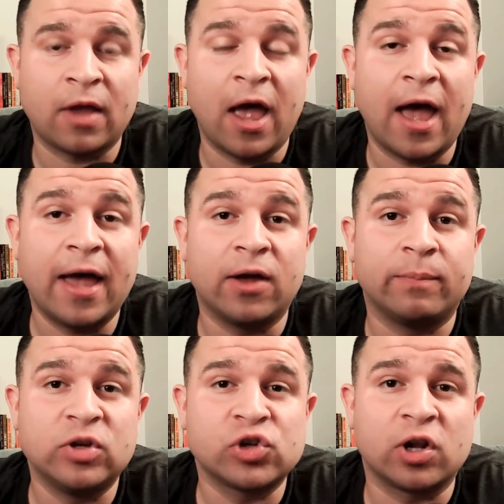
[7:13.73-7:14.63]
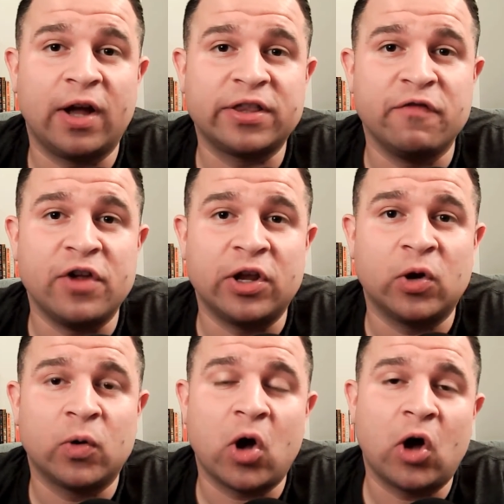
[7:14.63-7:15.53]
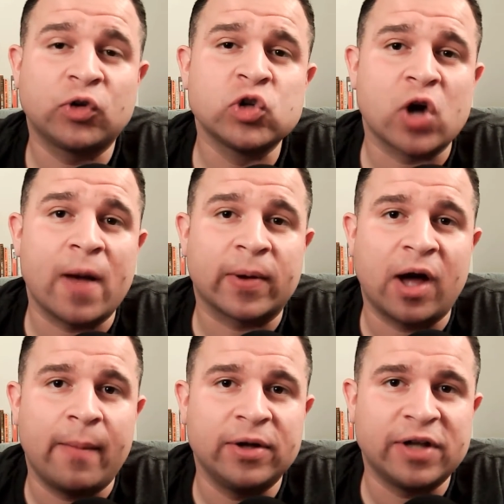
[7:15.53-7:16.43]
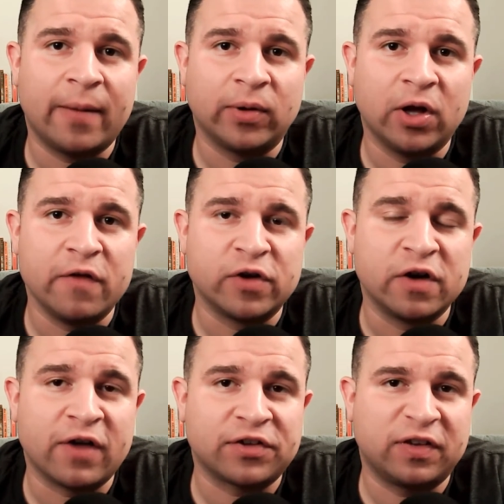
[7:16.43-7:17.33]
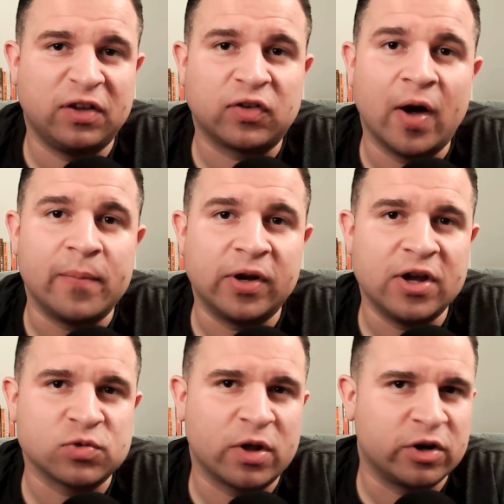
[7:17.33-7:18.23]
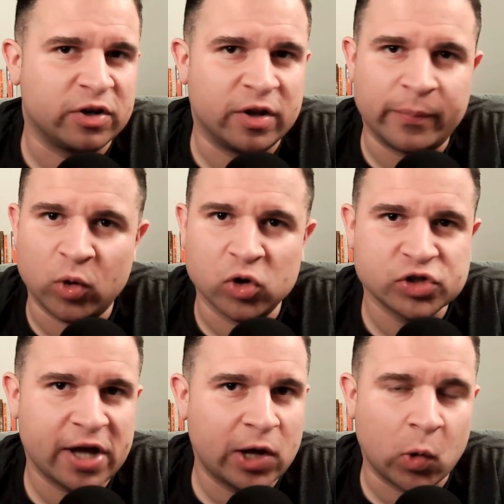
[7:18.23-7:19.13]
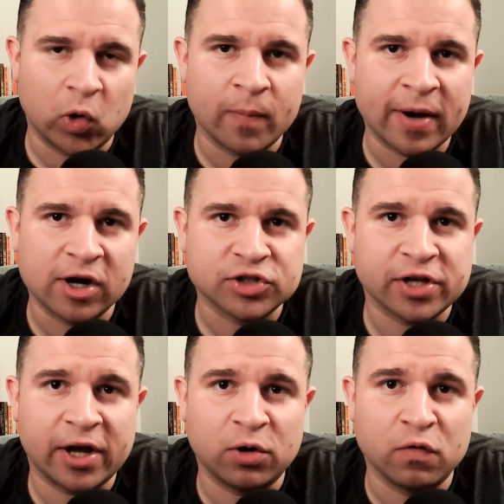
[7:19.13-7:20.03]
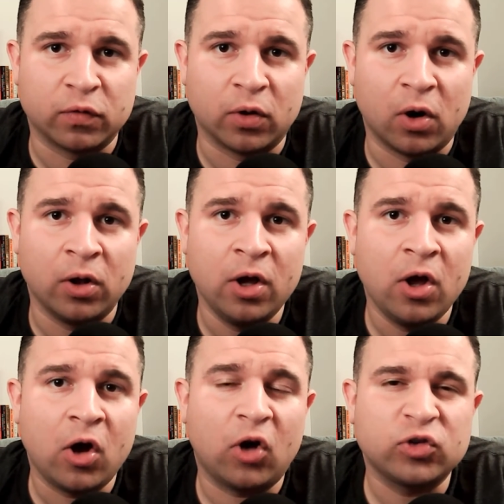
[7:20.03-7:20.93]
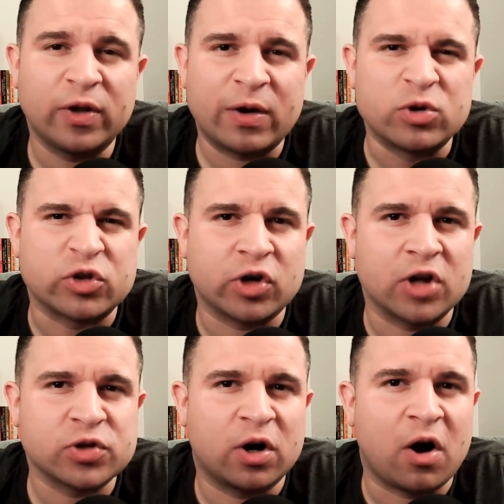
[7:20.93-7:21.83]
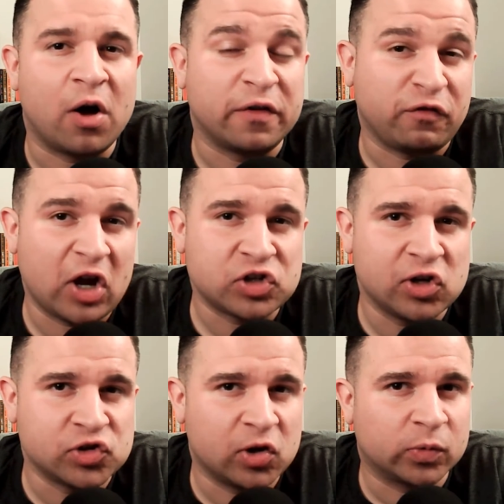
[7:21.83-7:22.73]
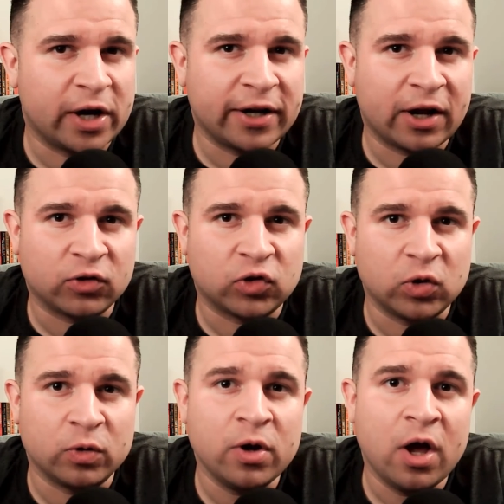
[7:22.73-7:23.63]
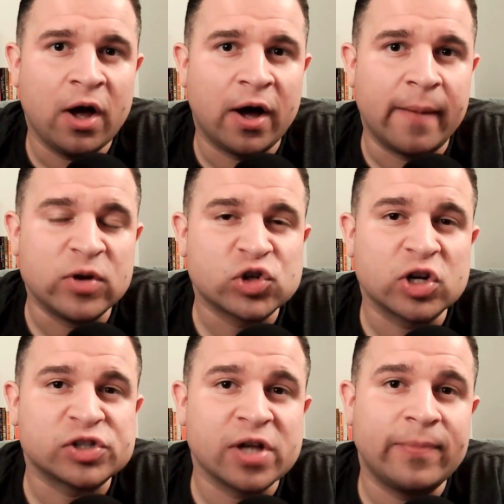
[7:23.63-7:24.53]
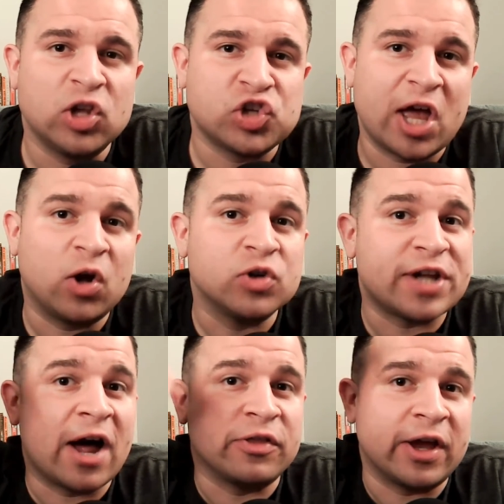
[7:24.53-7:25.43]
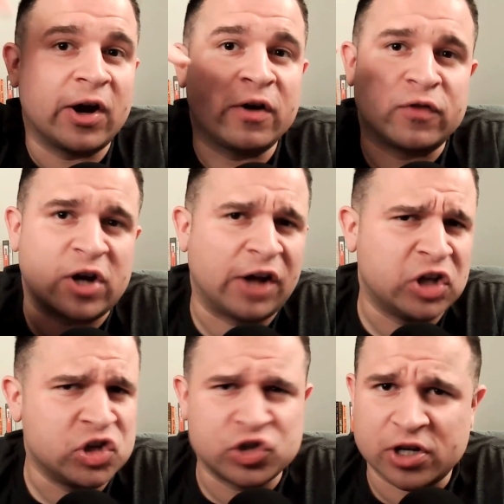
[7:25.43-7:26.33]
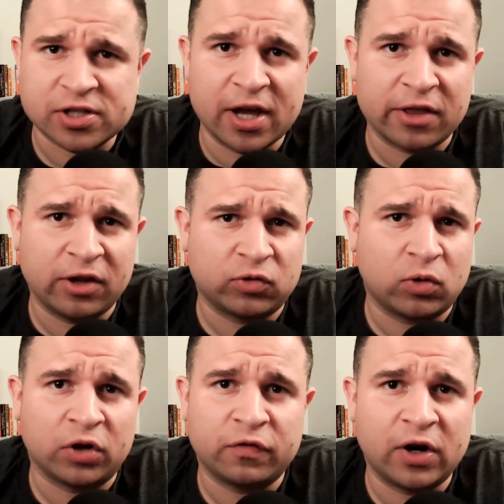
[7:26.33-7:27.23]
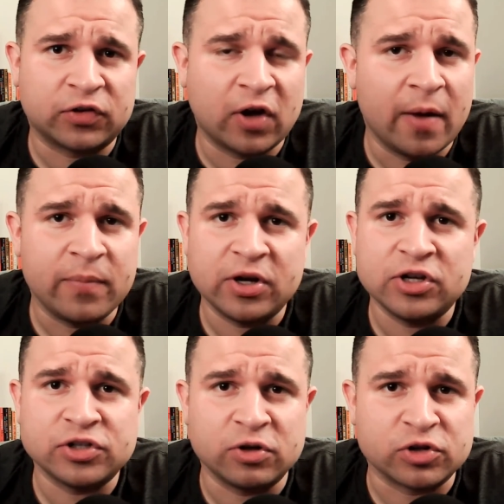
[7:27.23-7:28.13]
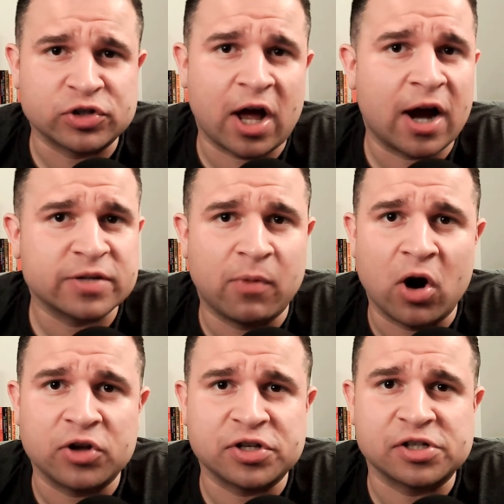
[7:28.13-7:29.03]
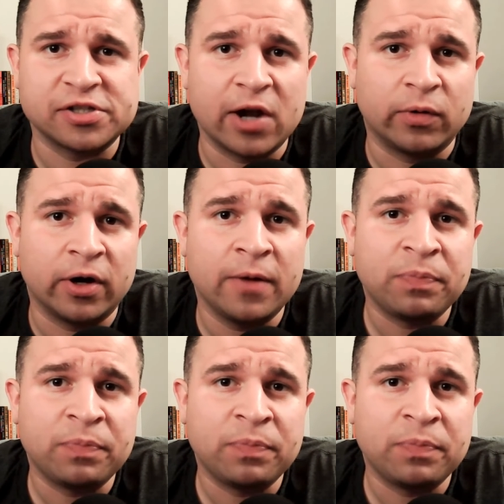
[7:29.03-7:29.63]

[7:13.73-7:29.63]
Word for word: Hey, be sure to like the video. Also drop a comment down below if you're investing in these companies, whether on the bull side or the bear side overall. Also, like what your thoughts are on inflation in general right now too. Um, be sure to sub the channel down there for content just like this across various companies, you know, stocks, markets, etc.